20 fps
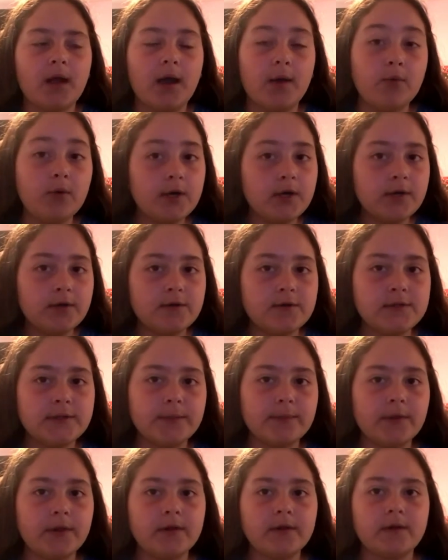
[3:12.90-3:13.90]
I want to do
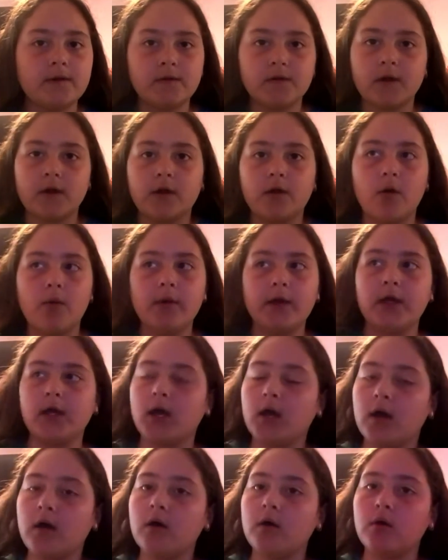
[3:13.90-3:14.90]
something that's, like, going
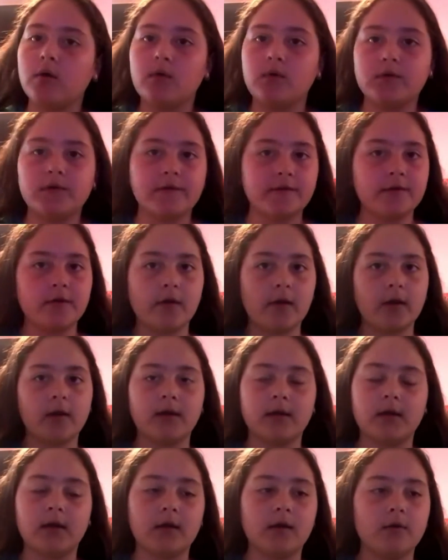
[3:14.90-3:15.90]
out to
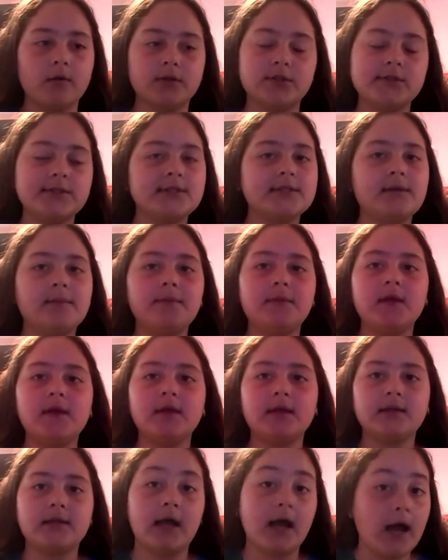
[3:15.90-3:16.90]
Target or just
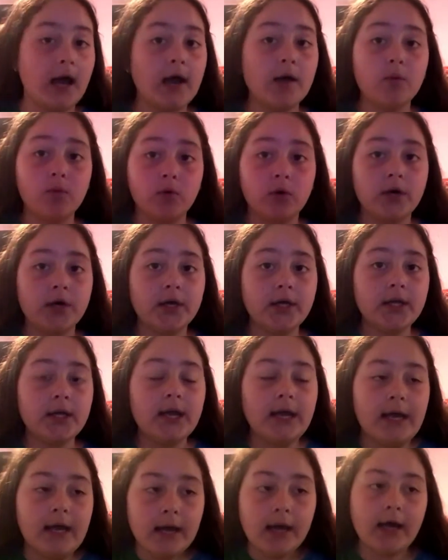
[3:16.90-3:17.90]
something like that.
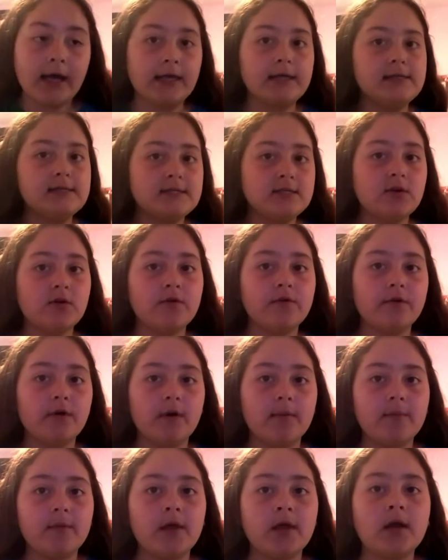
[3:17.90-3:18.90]
I can still
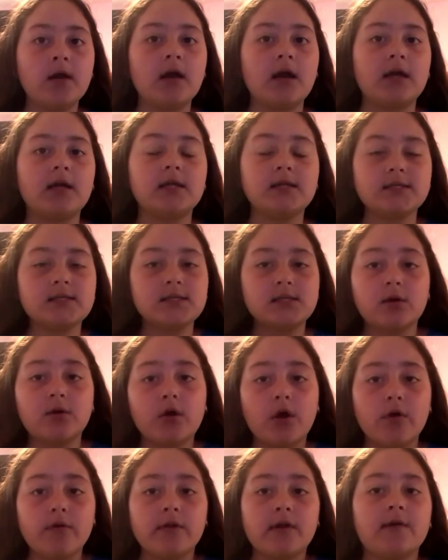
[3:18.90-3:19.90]
film there, I can
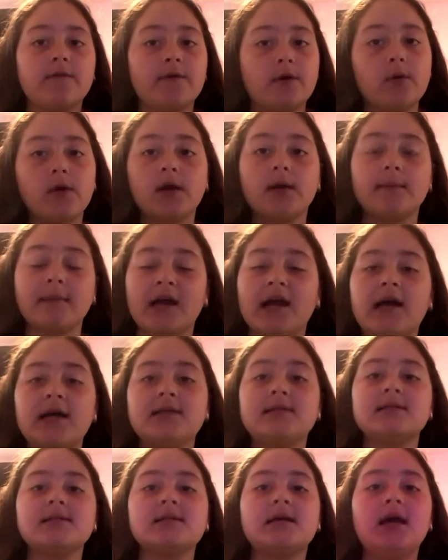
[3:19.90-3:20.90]
still go there if I wear a
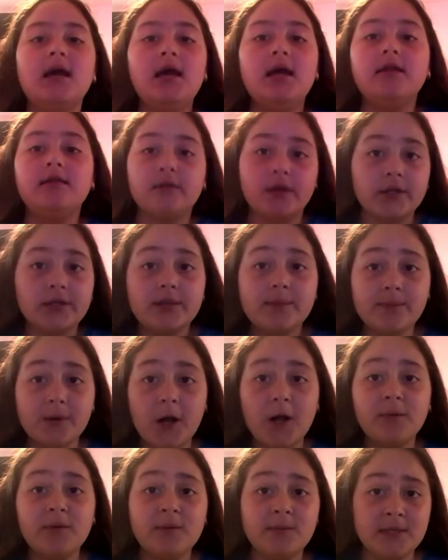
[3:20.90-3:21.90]
mask. The only
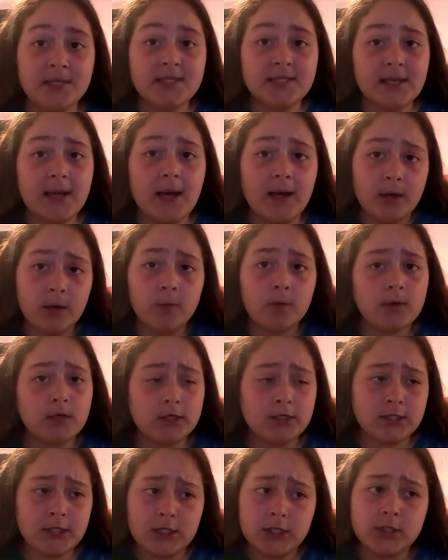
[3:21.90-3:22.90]
problem is that I don't
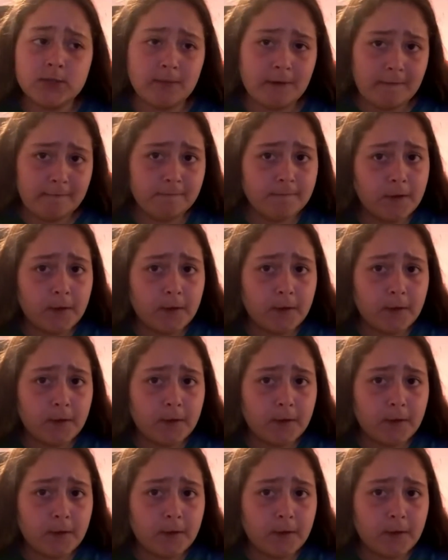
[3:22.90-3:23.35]
want to touch my